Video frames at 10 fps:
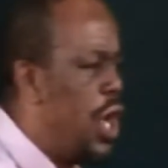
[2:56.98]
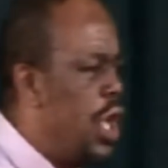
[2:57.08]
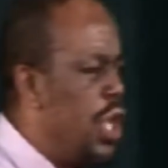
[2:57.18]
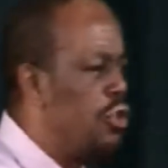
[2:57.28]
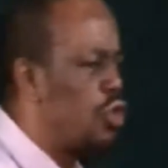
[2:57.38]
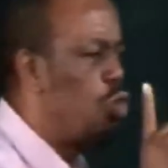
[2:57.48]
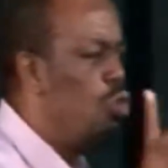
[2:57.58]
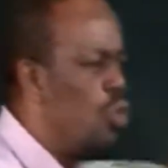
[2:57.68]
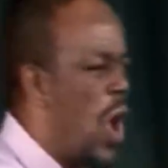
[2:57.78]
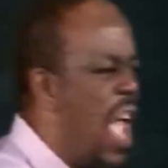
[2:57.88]
is
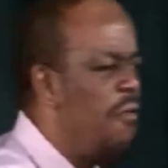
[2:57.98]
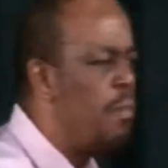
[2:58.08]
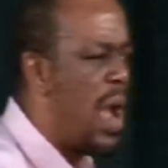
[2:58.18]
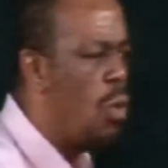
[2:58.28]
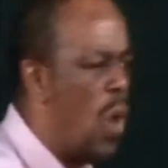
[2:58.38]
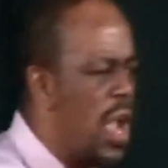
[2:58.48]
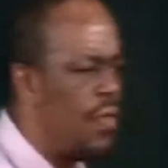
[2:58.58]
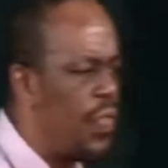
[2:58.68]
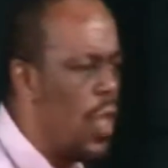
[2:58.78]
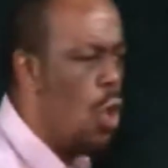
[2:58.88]
to have my
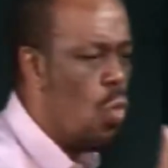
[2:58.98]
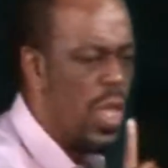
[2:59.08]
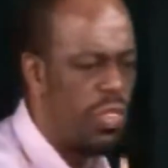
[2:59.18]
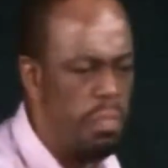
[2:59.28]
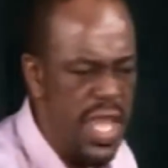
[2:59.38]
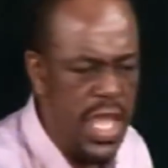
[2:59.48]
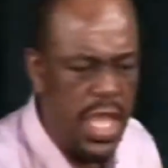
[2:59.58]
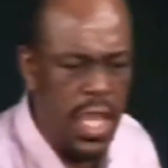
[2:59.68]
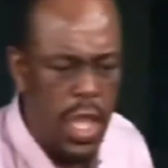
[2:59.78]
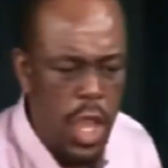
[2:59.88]
wife with
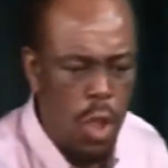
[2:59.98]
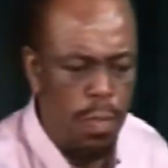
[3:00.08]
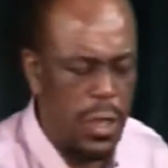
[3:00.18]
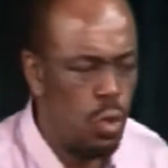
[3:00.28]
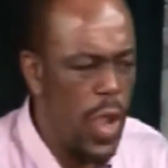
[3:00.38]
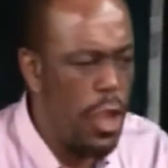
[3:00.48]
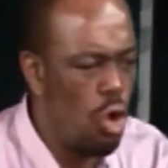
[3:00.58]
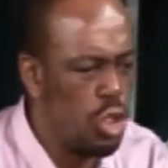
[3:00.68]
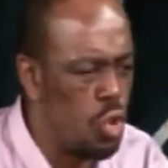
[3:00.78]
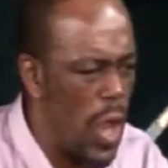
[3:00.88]
me, but we are
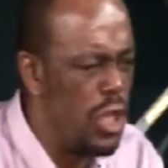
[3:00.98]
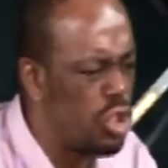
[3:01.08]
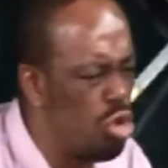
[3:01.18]
not doing, is to